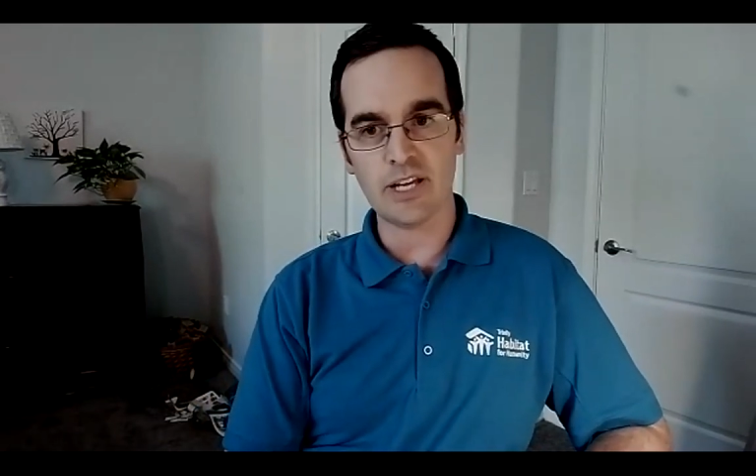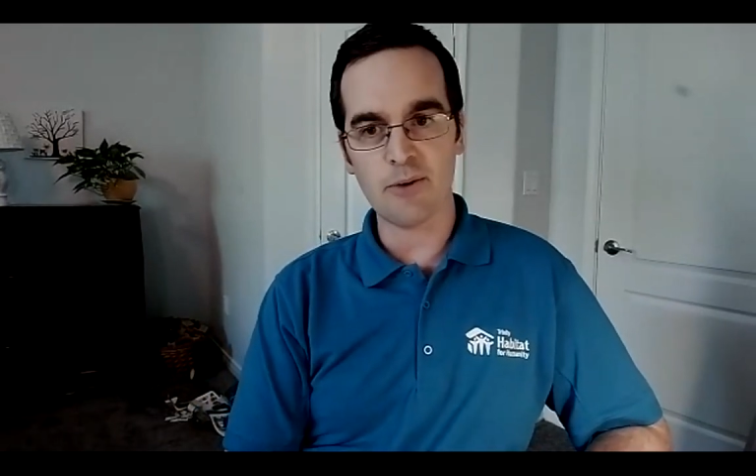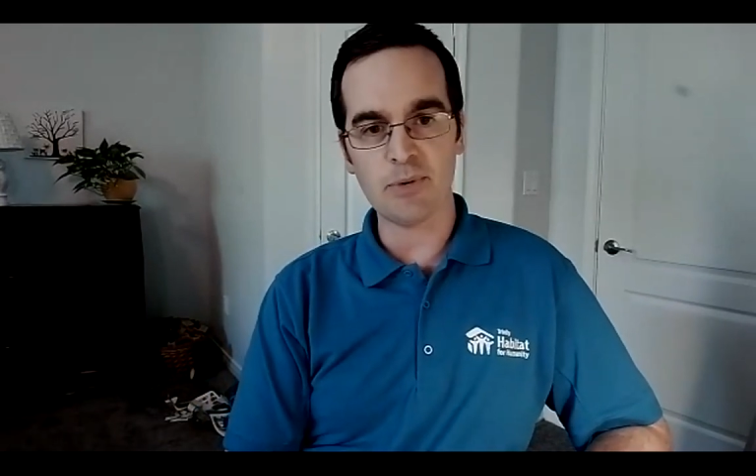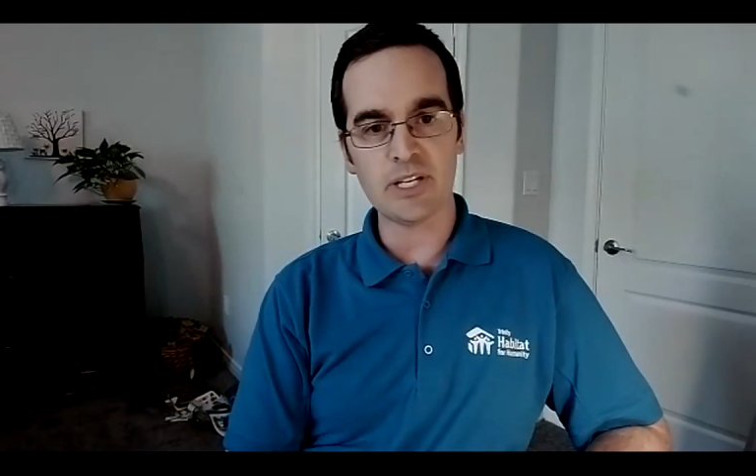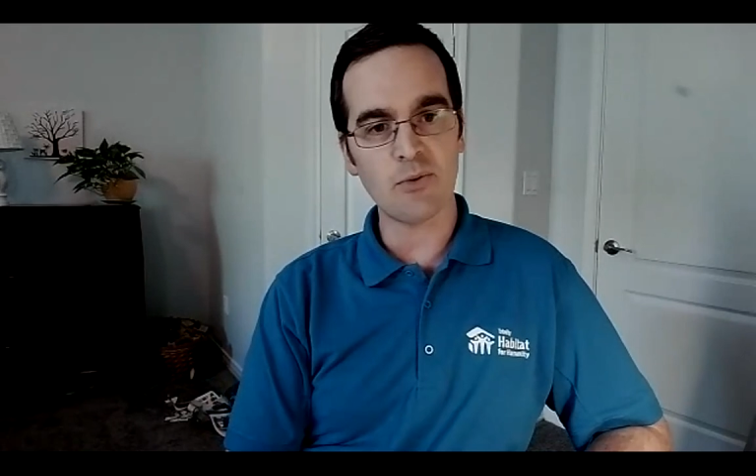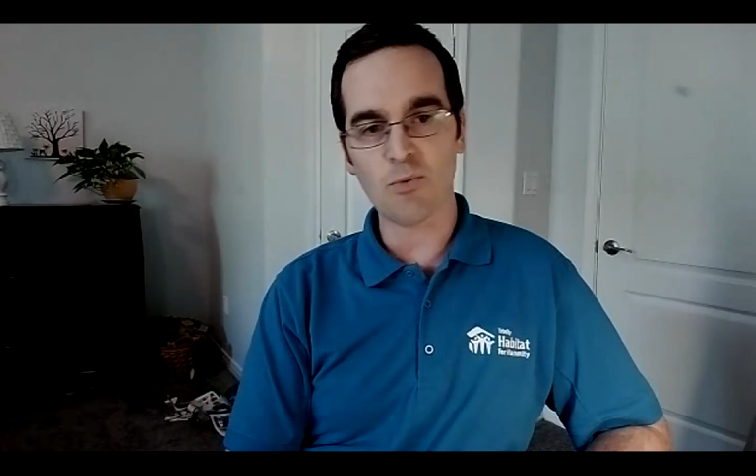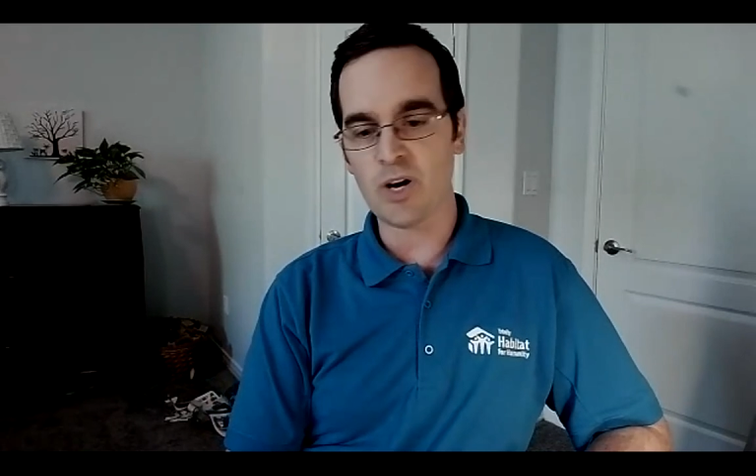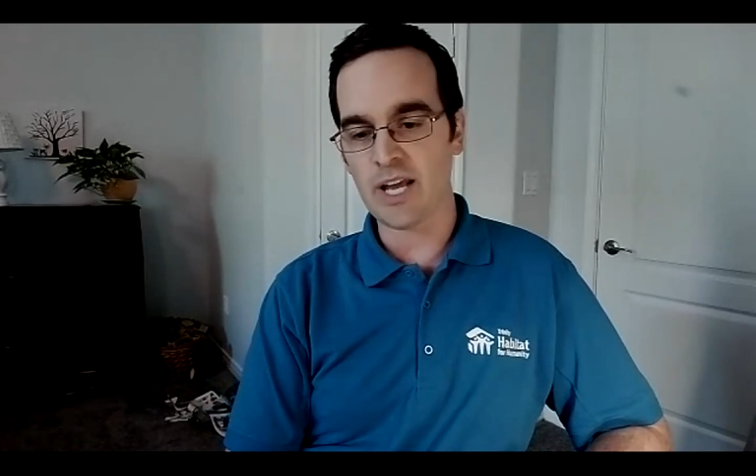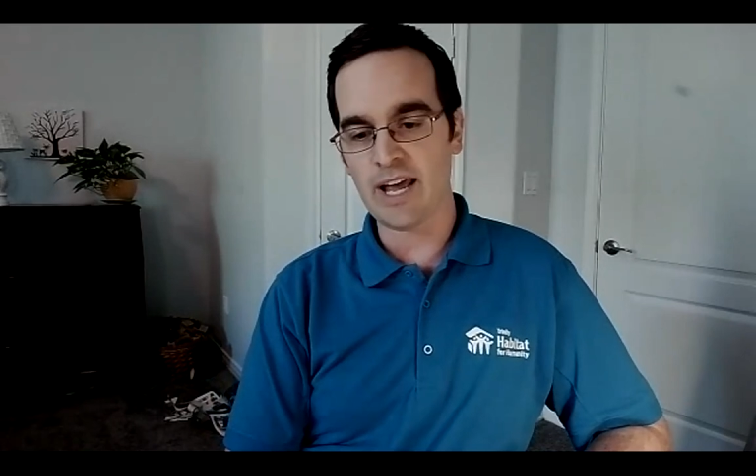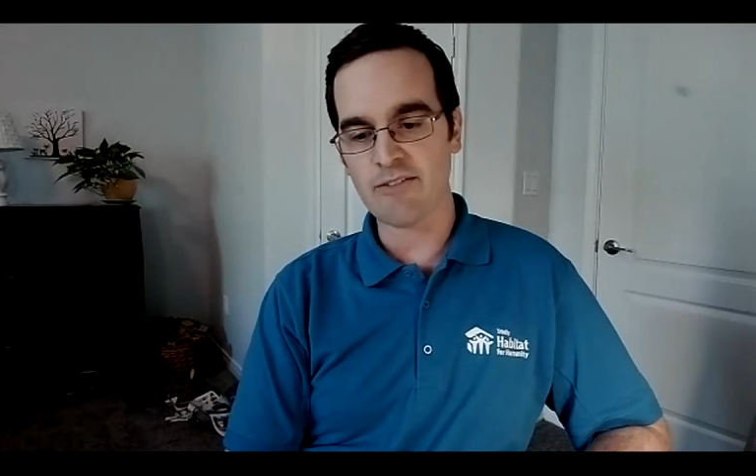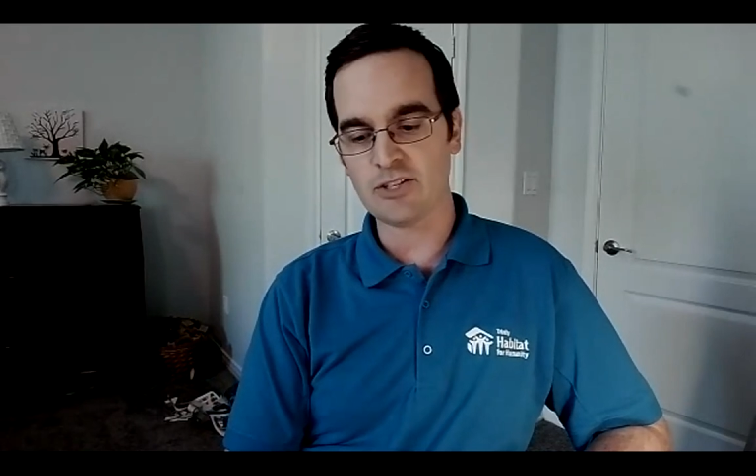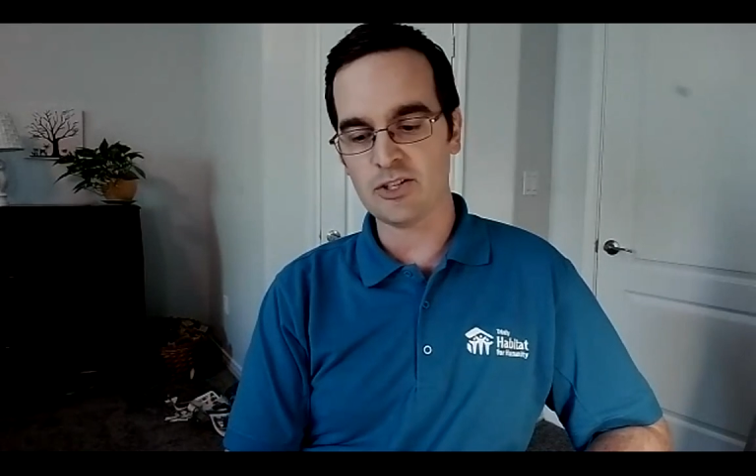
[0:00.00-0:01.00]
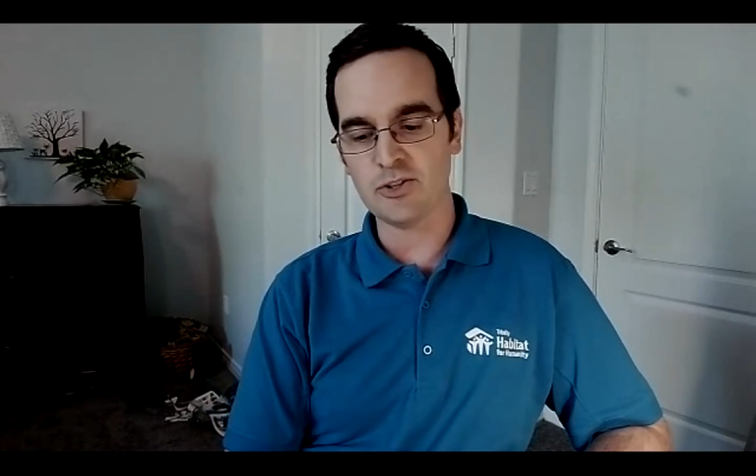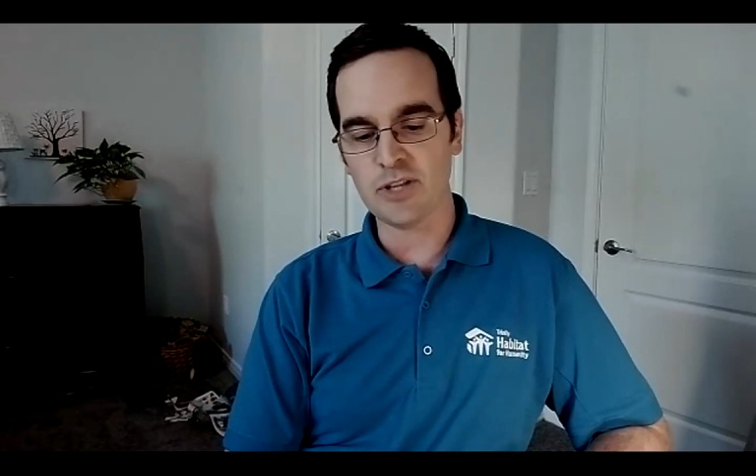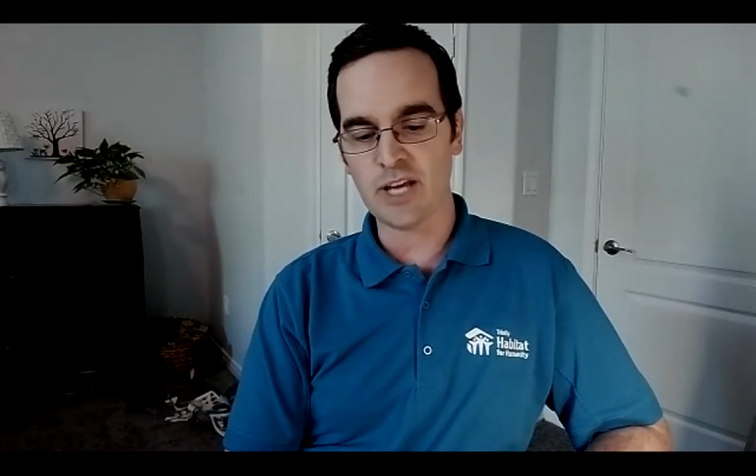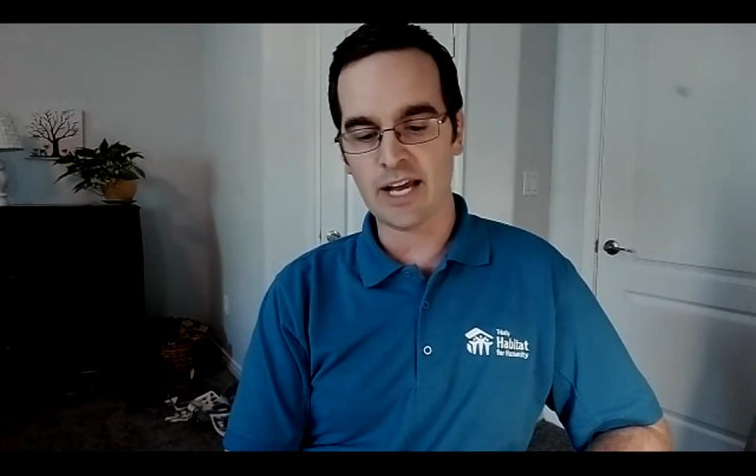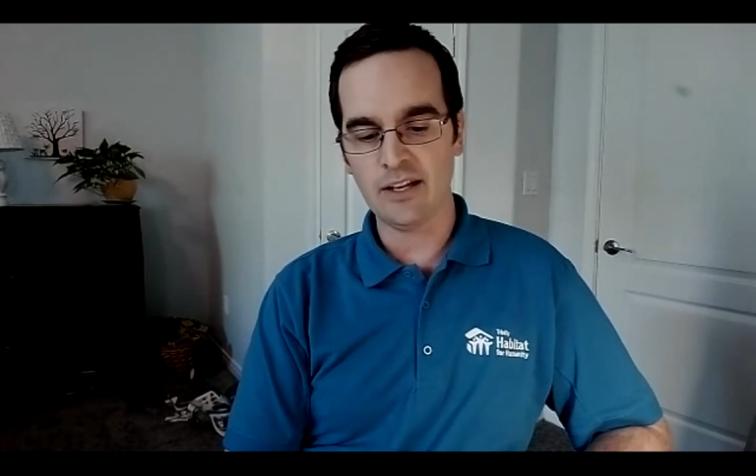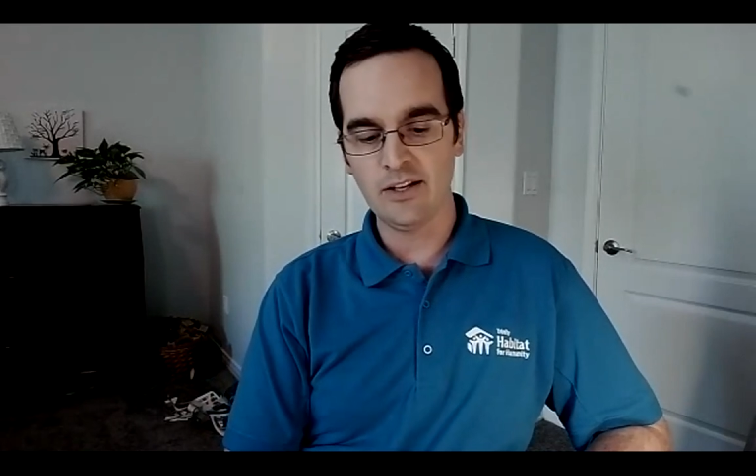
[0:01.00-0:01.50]
And we didn't want to have to do
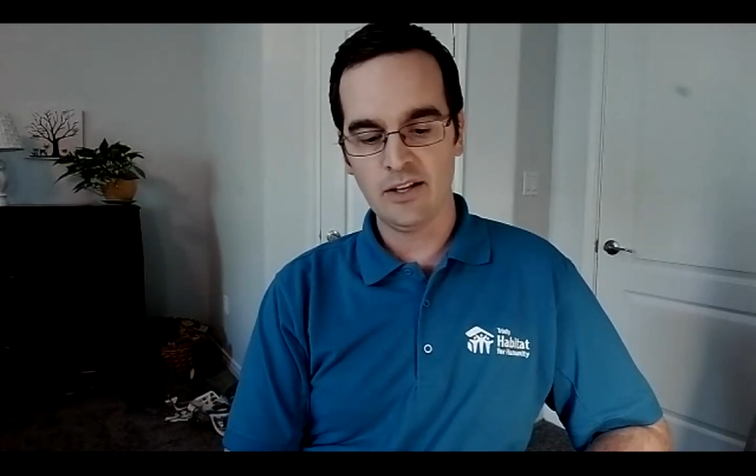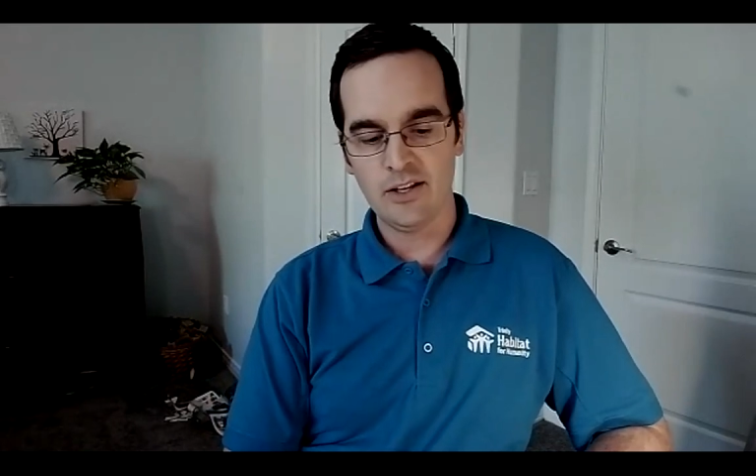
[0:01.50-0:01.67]
that